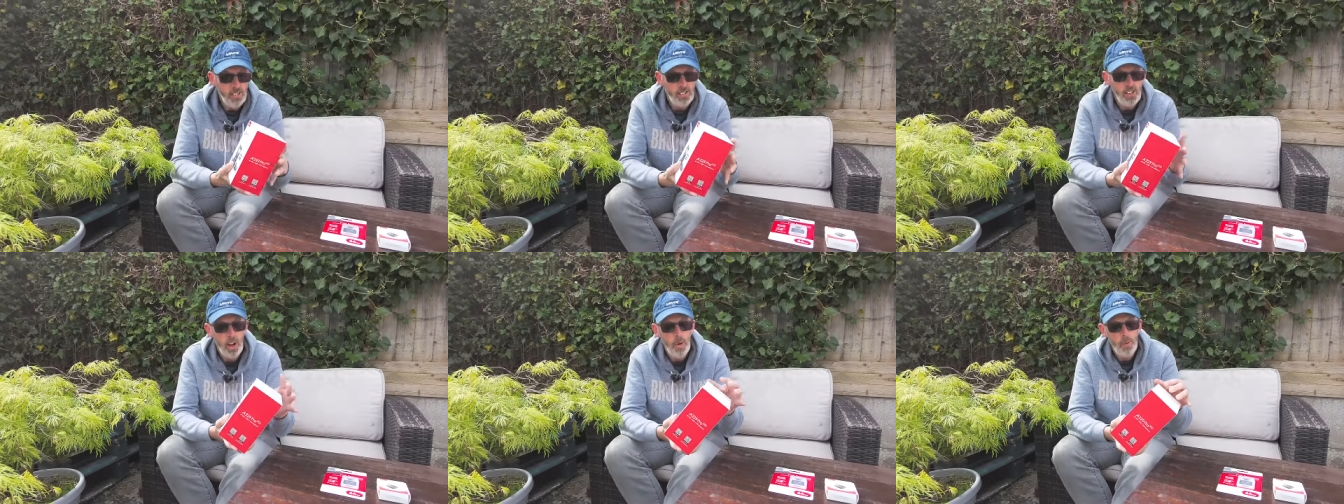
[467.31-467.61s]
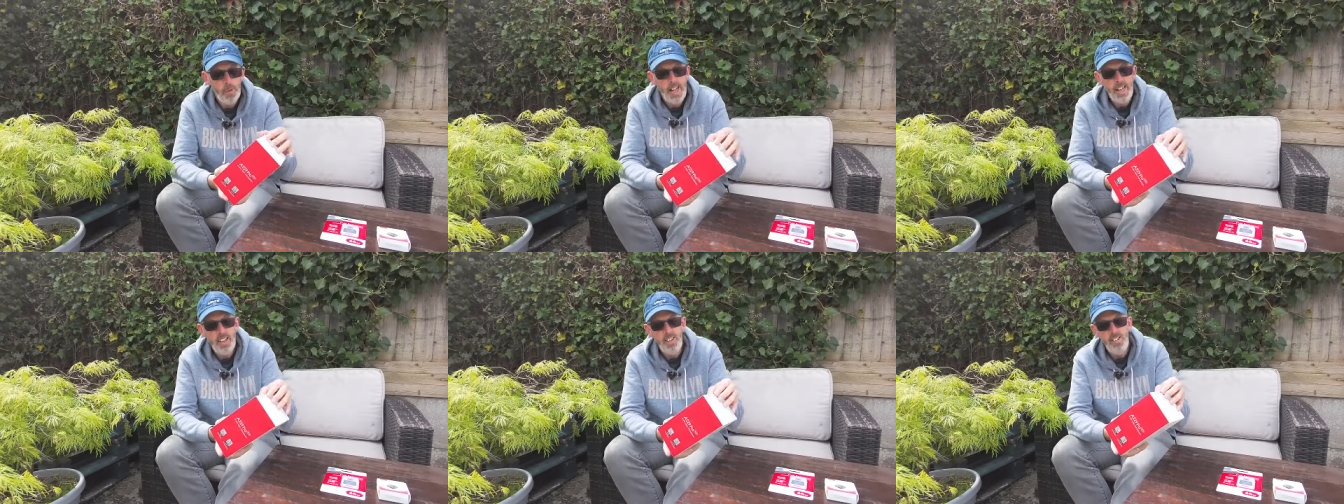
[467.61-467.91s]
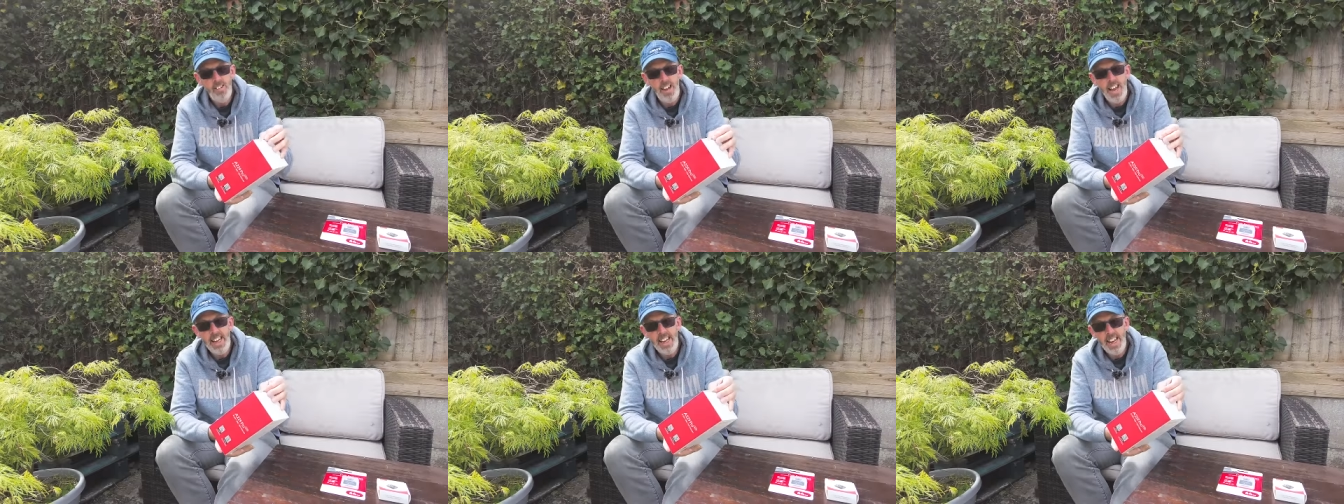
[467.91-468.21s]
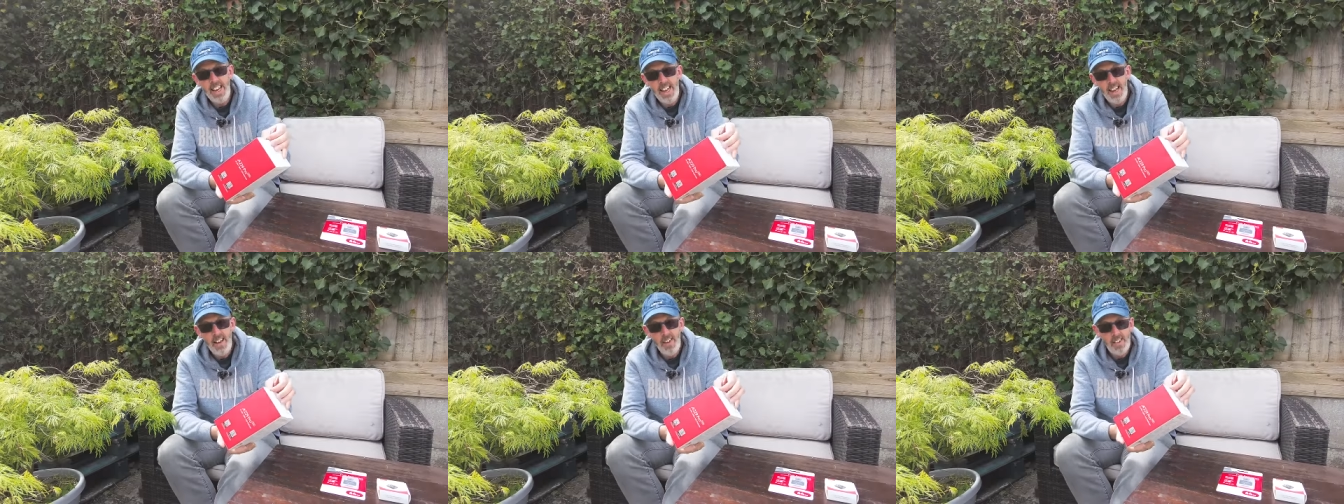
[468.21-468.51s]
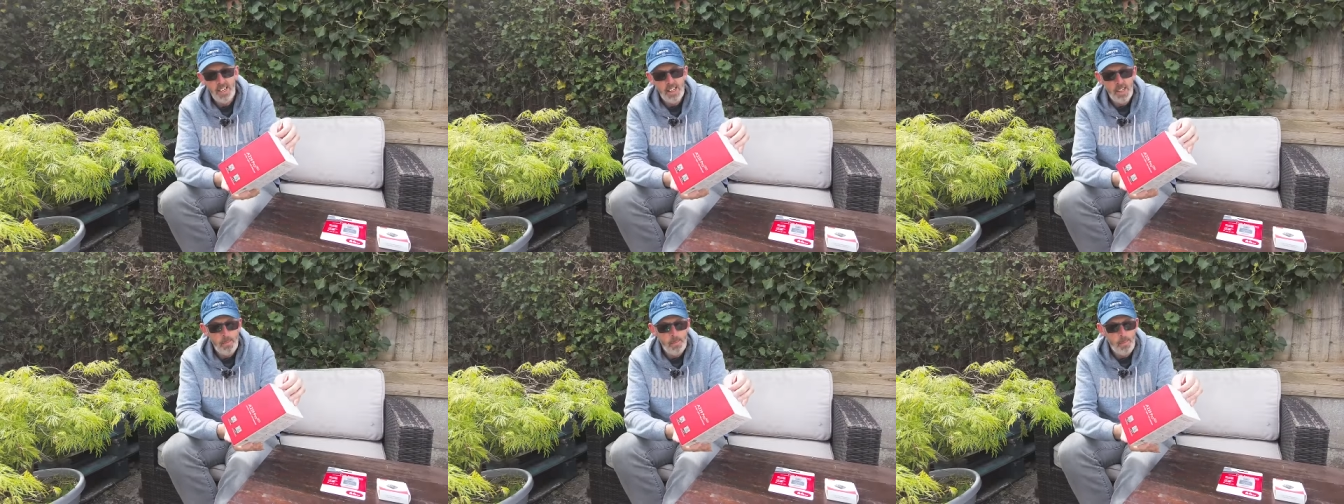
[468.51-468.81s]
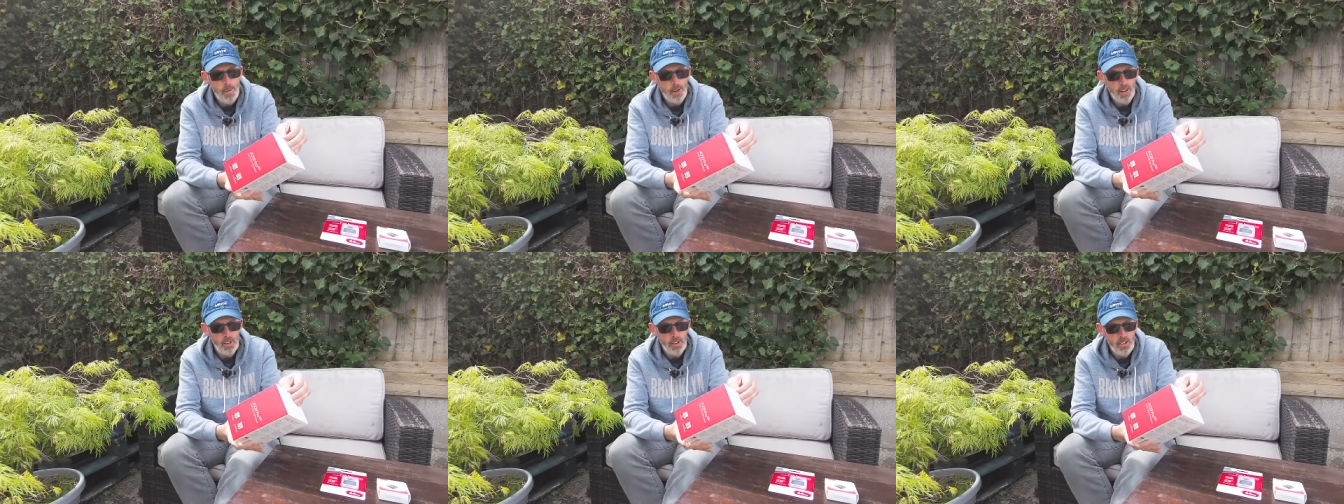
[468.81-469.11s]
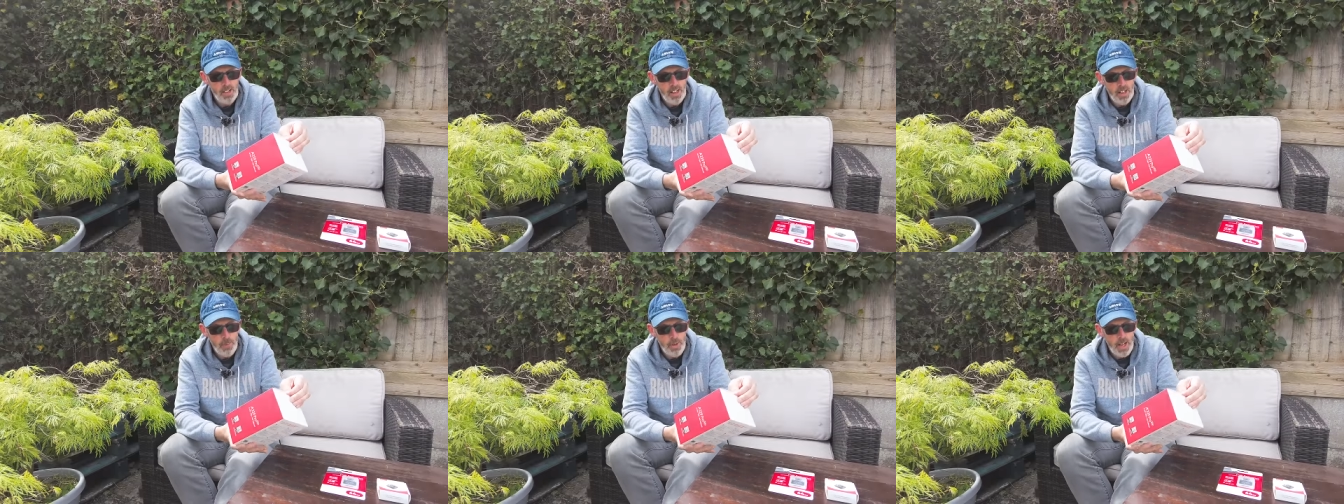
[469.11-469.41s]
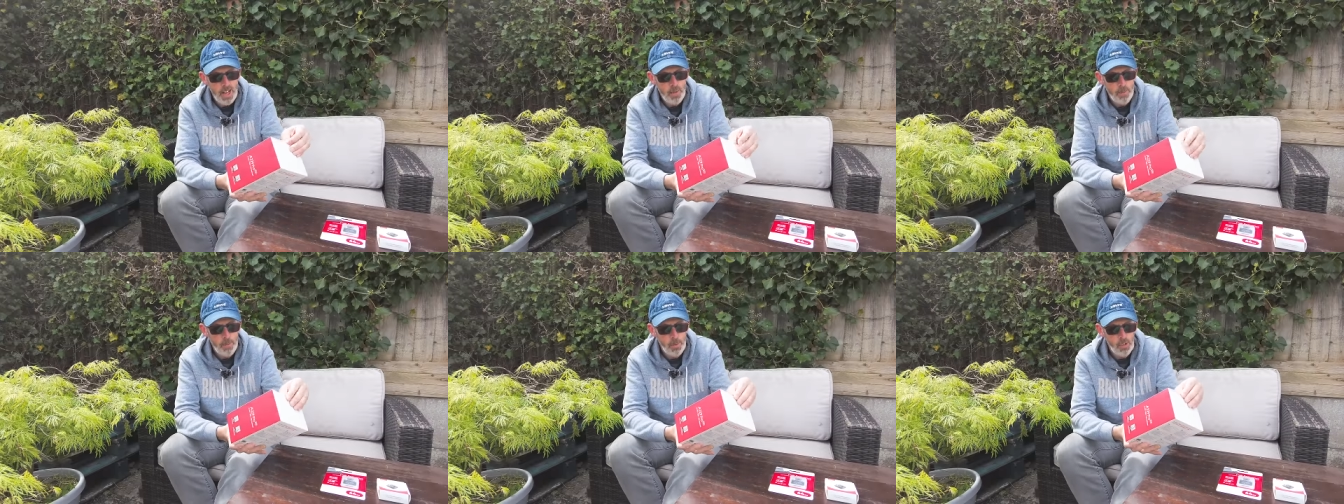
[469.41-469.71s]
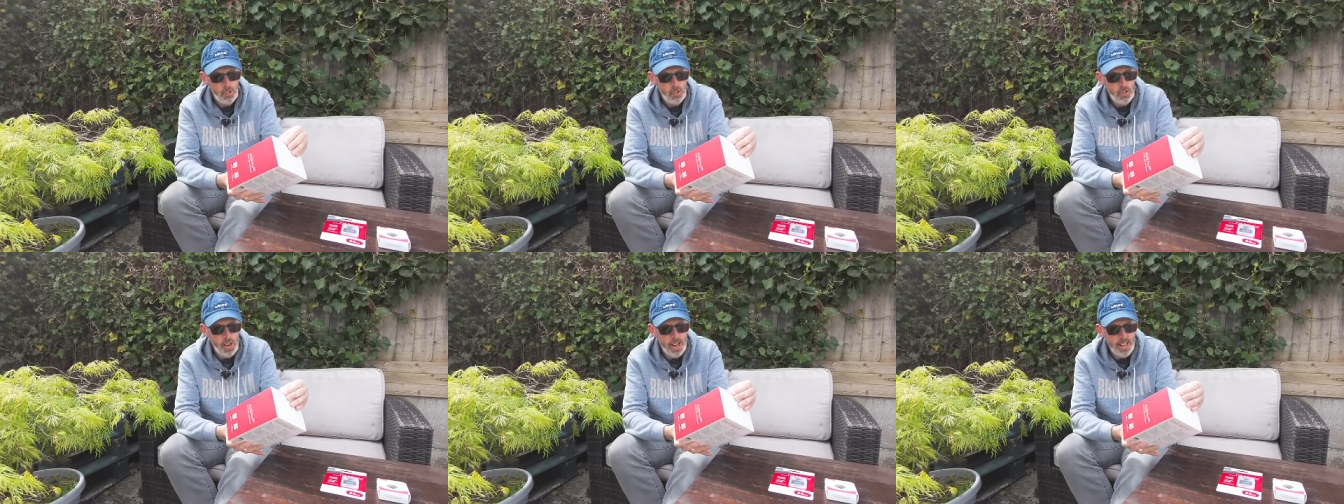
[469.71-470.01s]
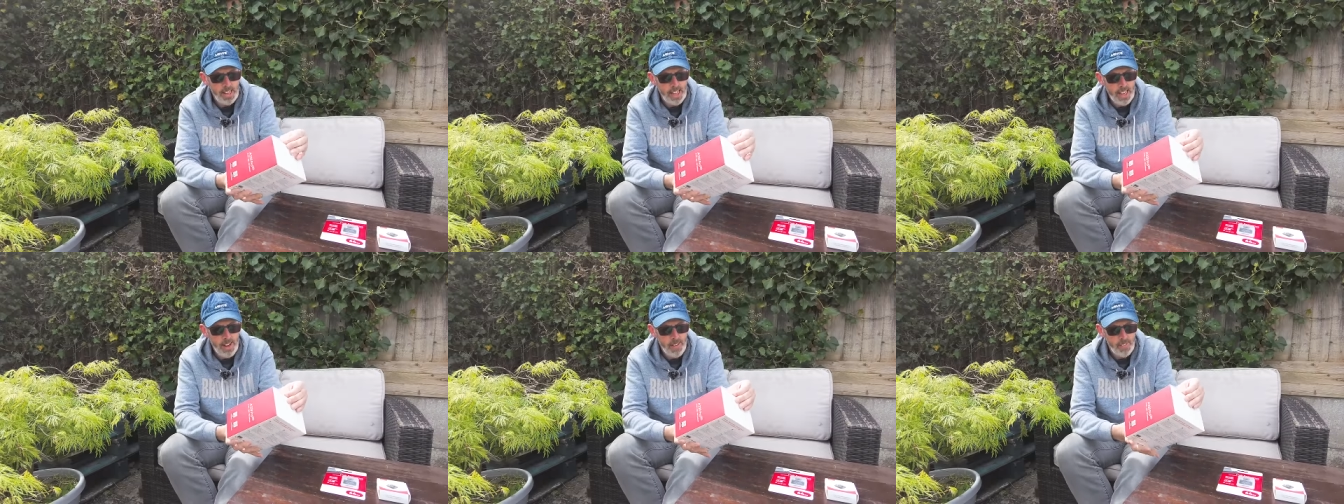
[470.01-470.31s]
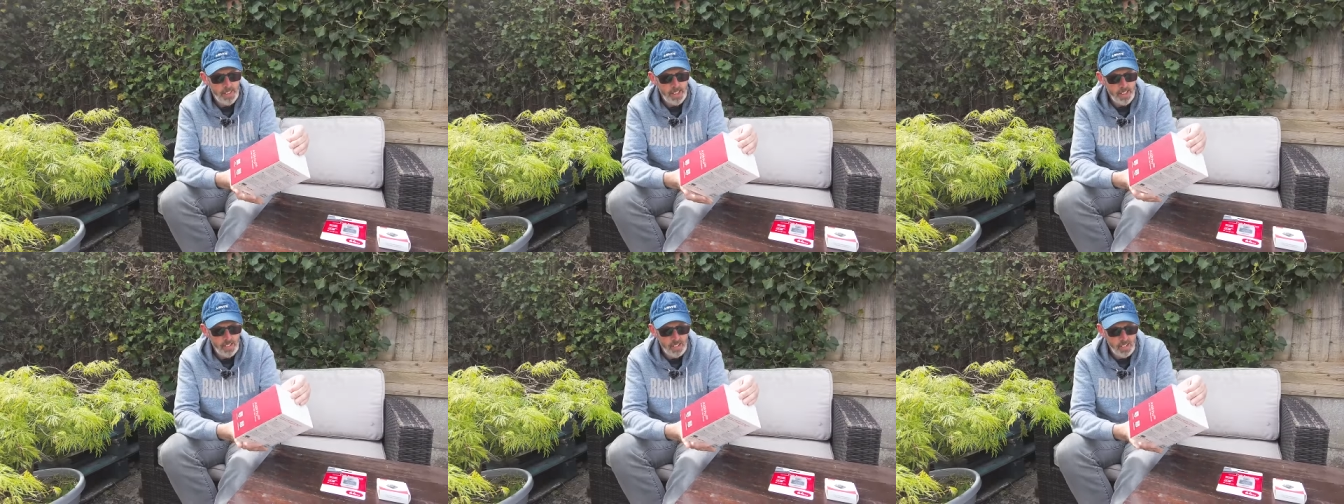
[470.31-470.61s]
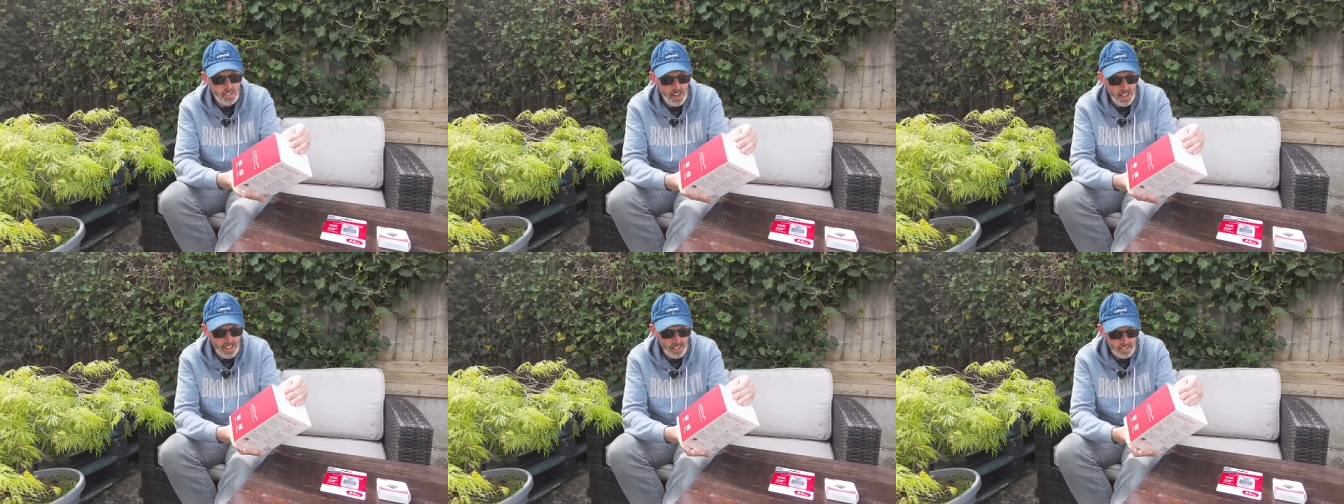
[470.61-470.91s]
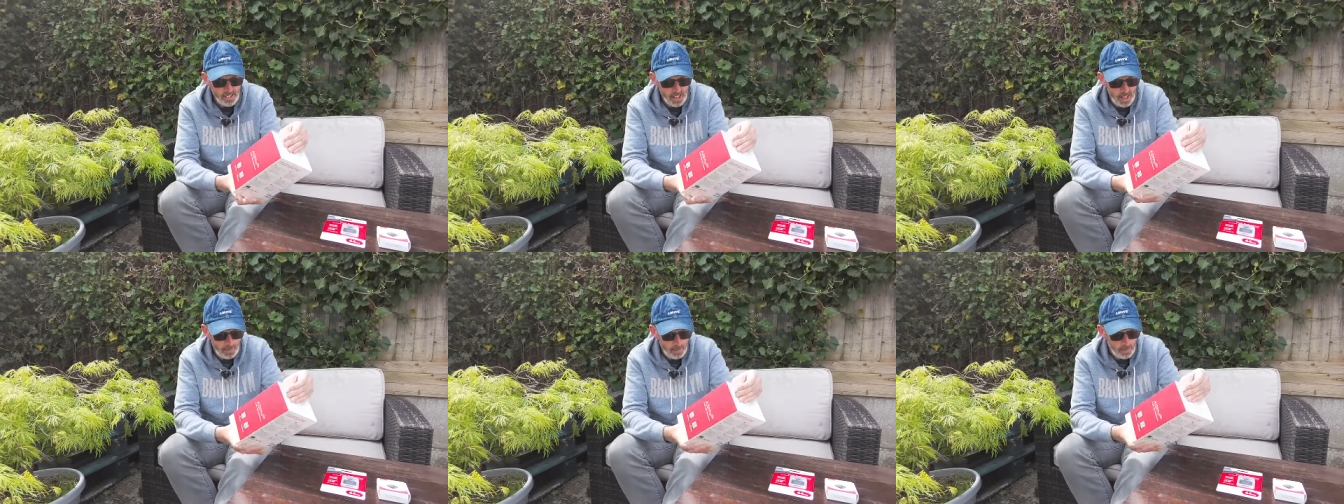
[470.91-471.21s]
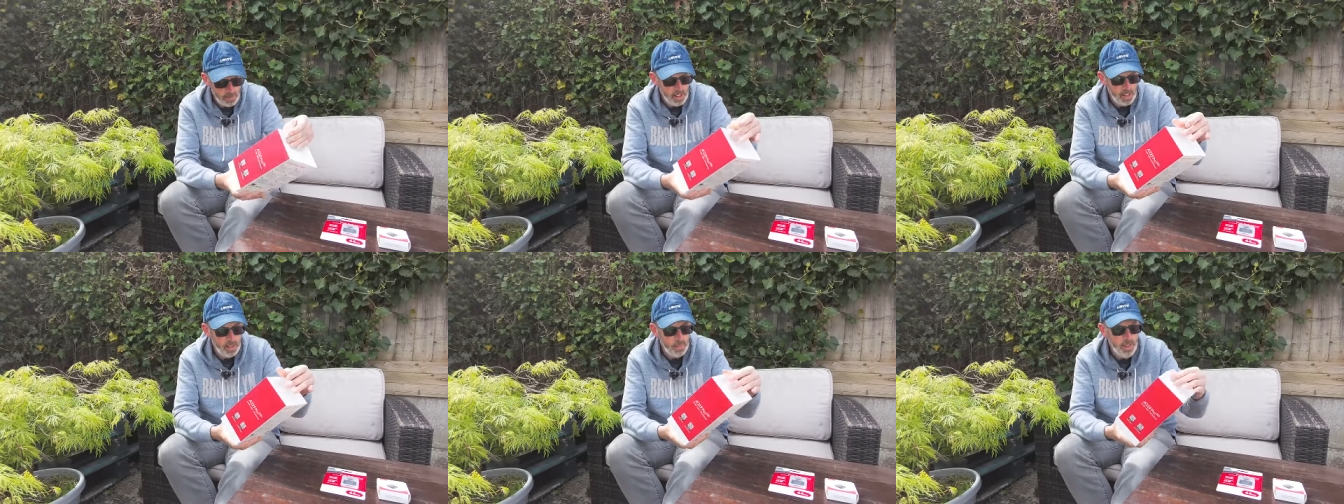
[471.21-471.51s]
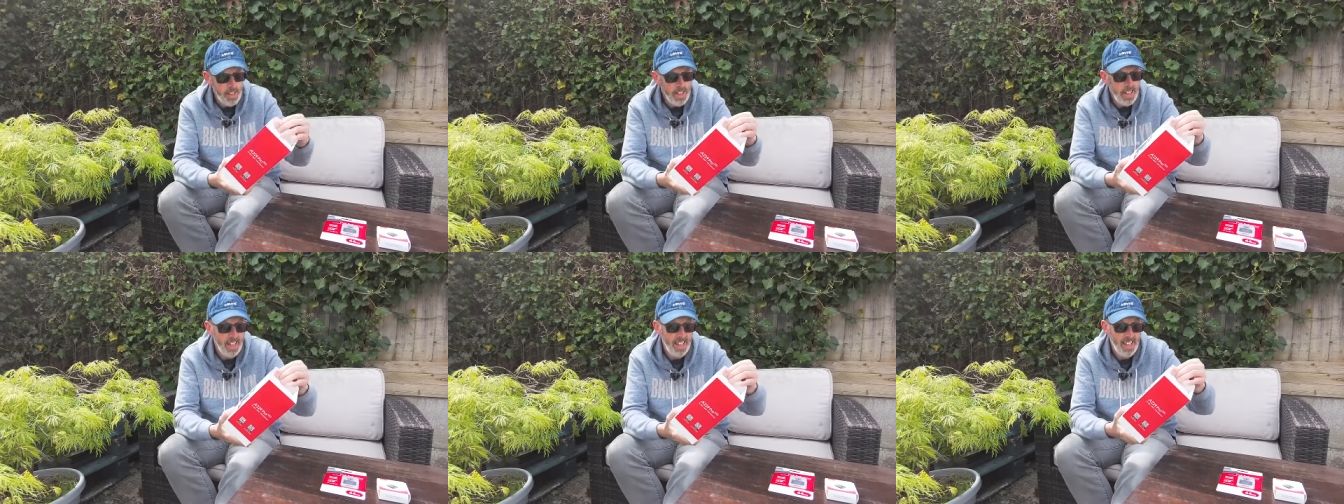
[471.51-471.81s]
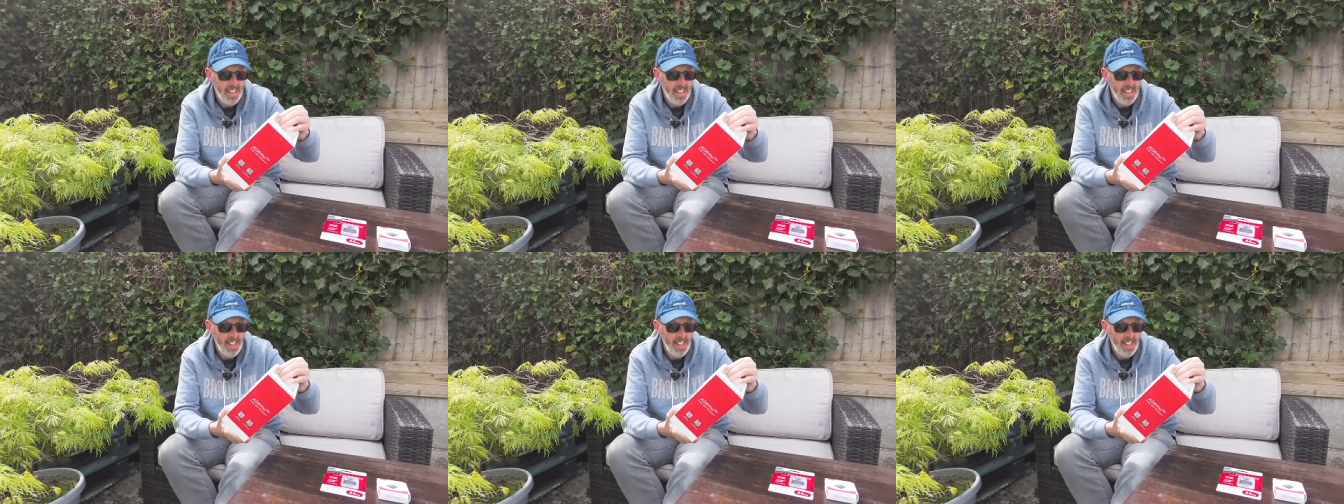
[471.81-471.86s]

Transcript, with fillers: So let's take it out of the box, shall we? And we'll check out this dash cam, shall we?